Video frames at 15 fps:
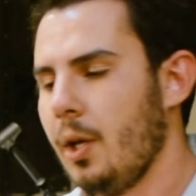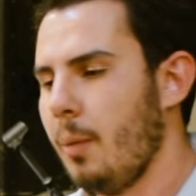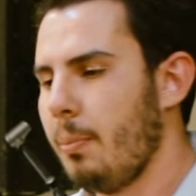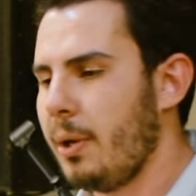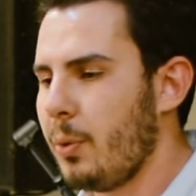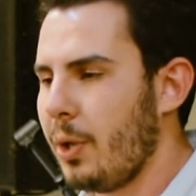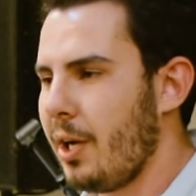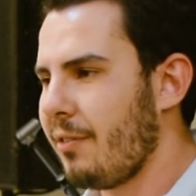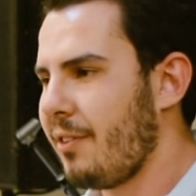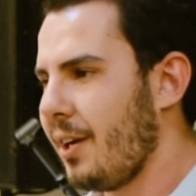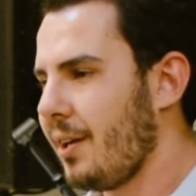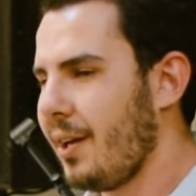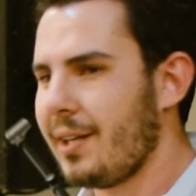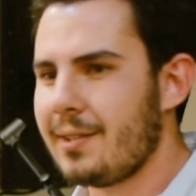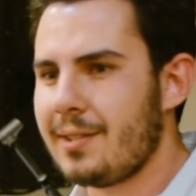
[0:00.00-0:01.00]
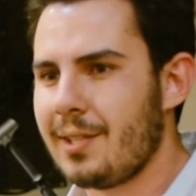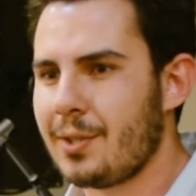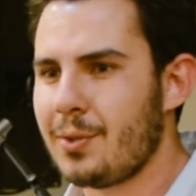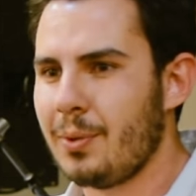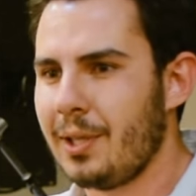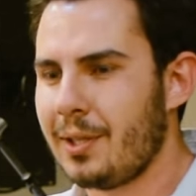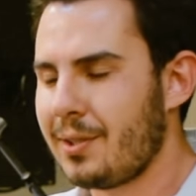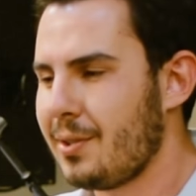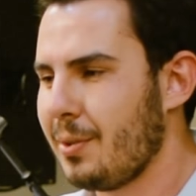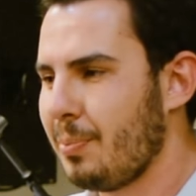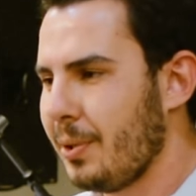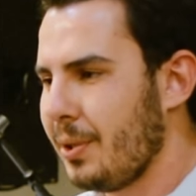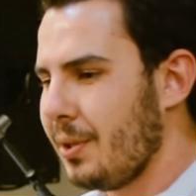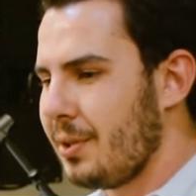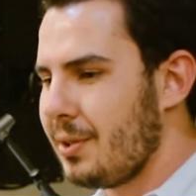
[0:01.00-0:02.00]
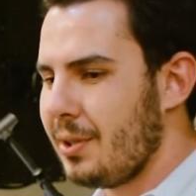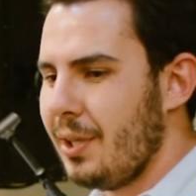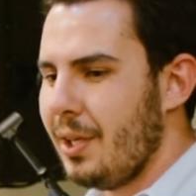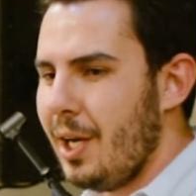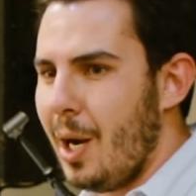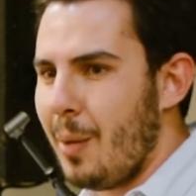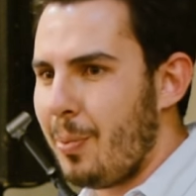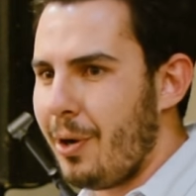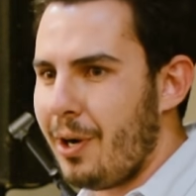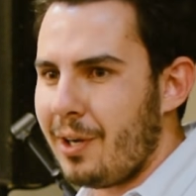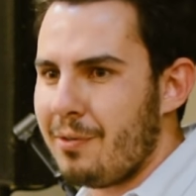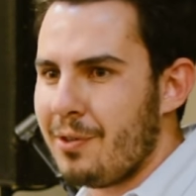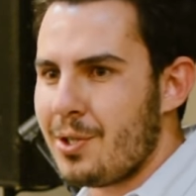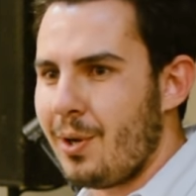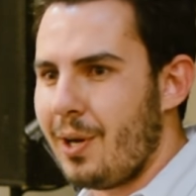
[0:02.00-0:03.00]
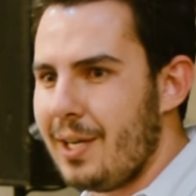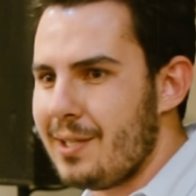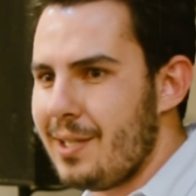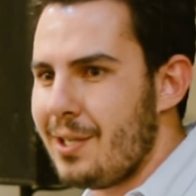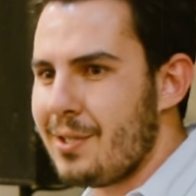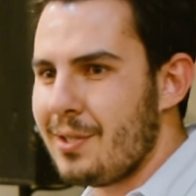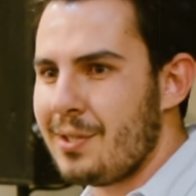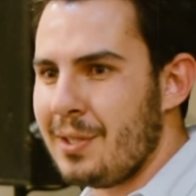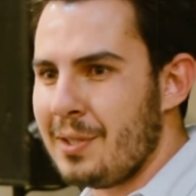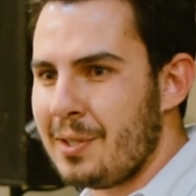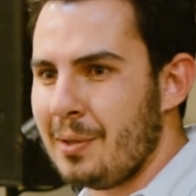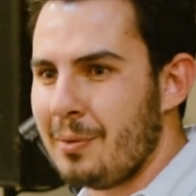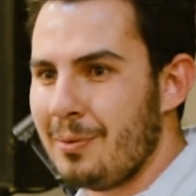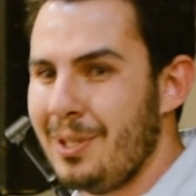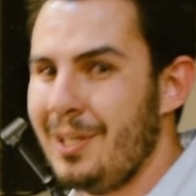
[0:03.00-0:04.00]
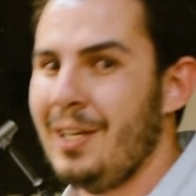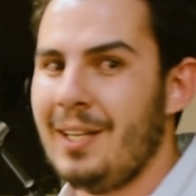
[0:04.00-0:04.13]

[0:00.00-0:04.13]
But when I've got like 6 weeks to build a product visualization system